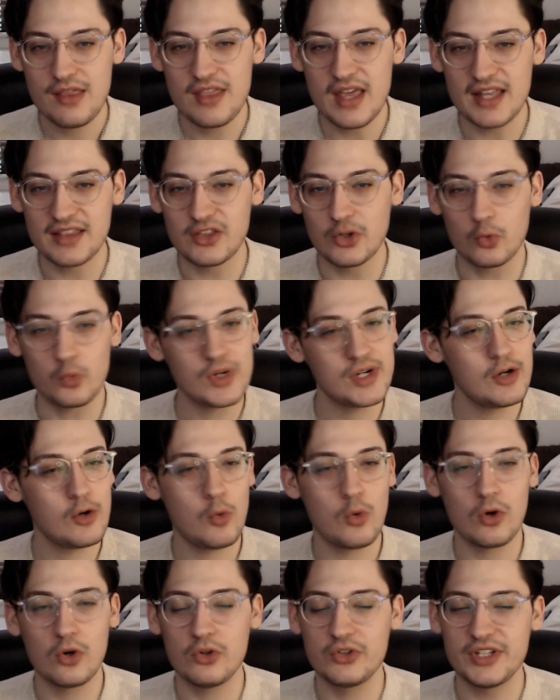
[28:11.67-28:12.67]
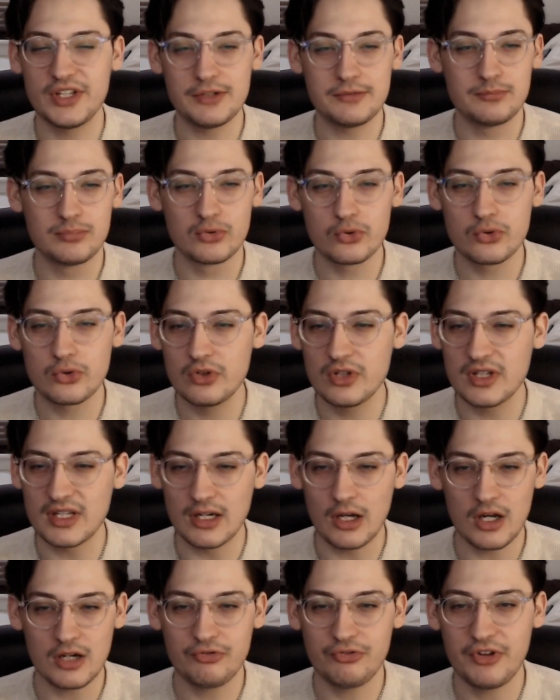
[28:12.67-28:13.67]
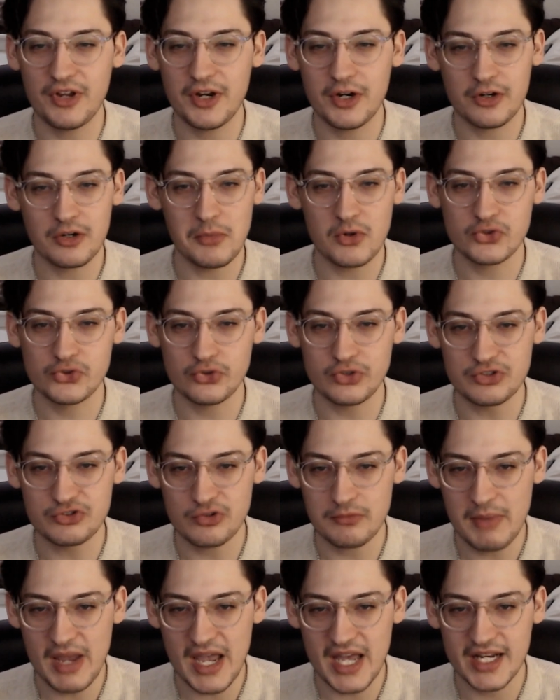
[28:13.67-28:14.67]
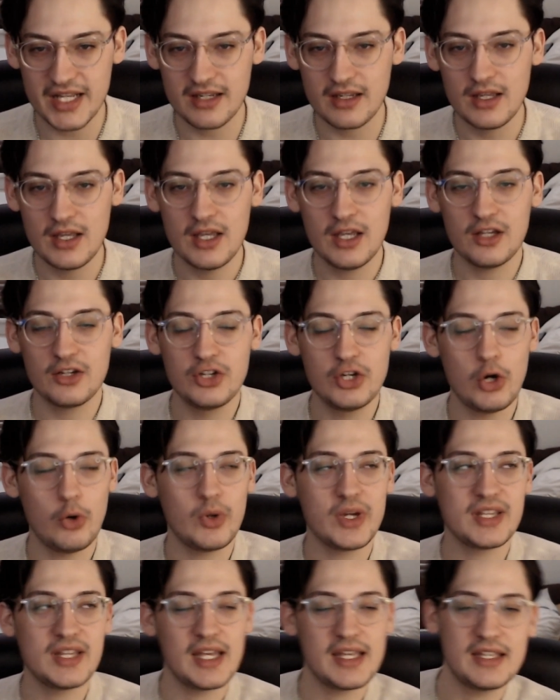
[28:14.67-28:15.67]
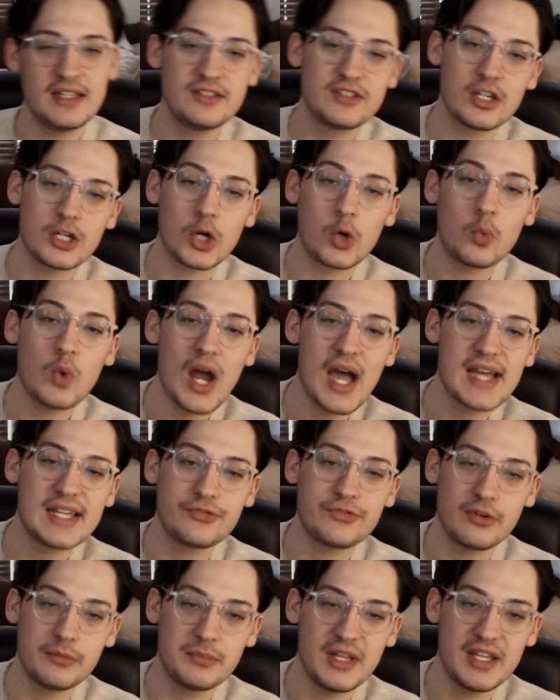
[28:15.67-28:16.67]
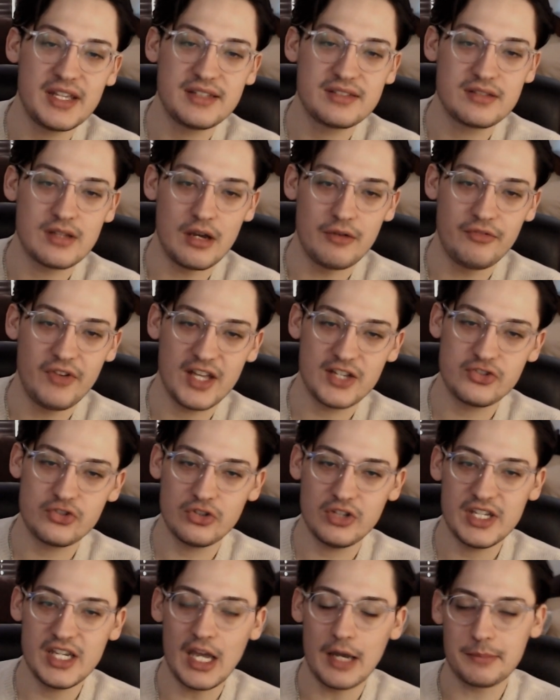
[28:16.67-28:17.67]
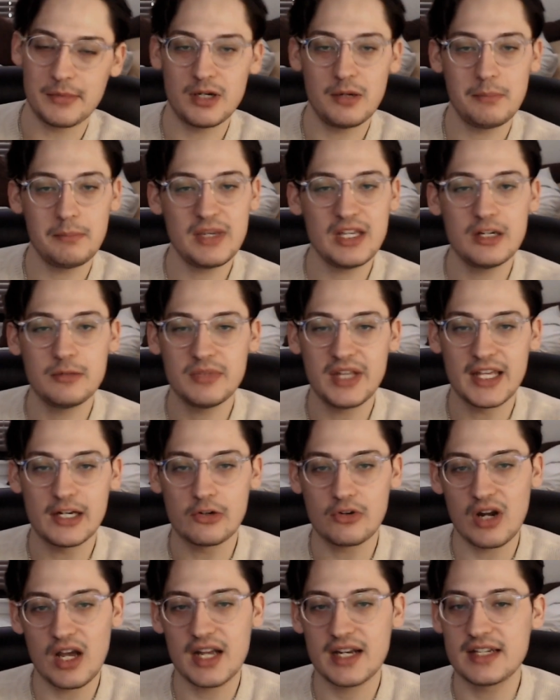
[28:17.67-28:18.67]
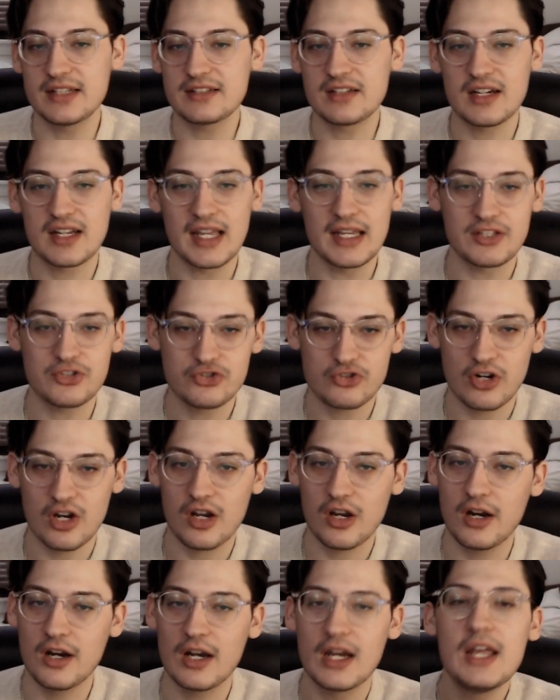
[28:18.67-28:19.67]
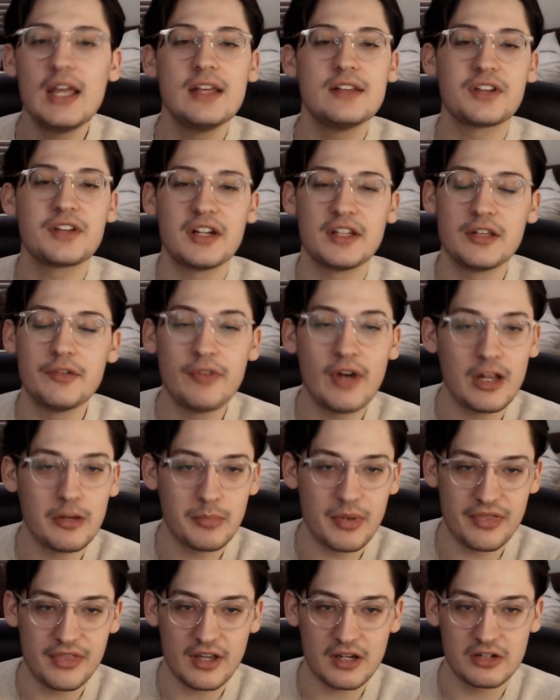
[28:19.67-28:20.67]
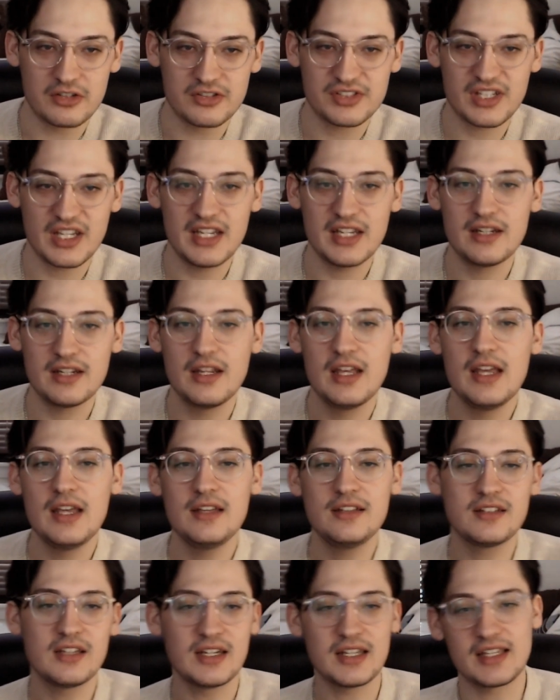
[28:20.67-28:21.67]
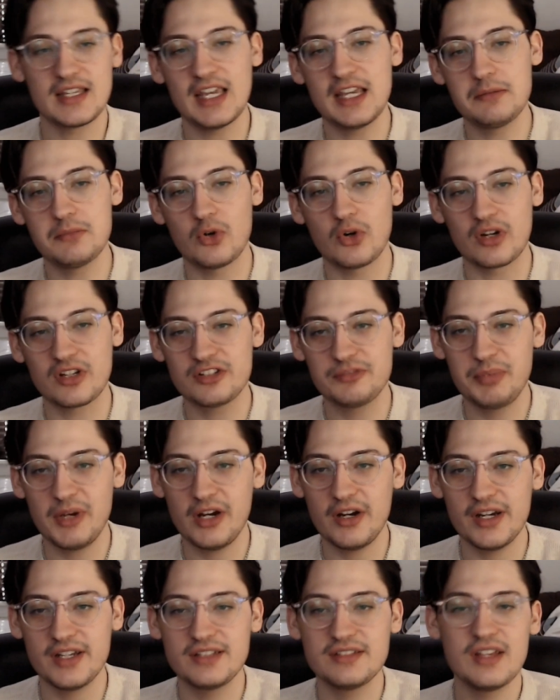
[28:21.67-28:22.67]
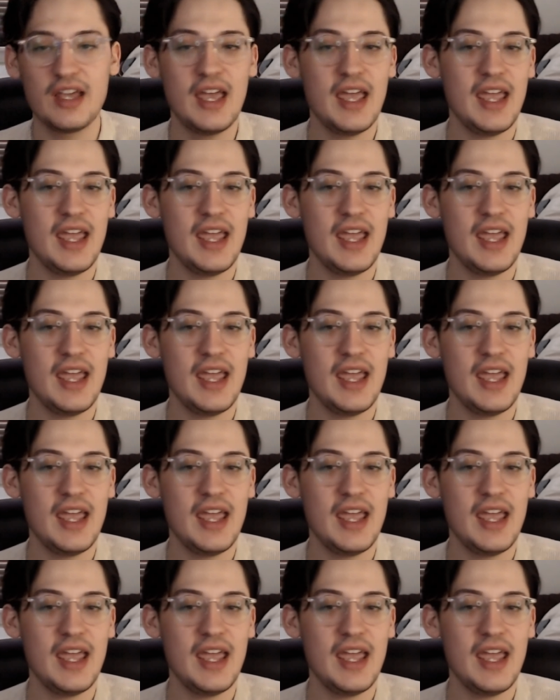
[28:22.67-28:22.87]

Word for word: that the real world is brutal and unfair and emotionally traumatic. Knowing that he's going to rise from this eventually, I'm going to meet him later on. He's going to get stronger. He's going to develop a thicker skin. He's going to gain more experience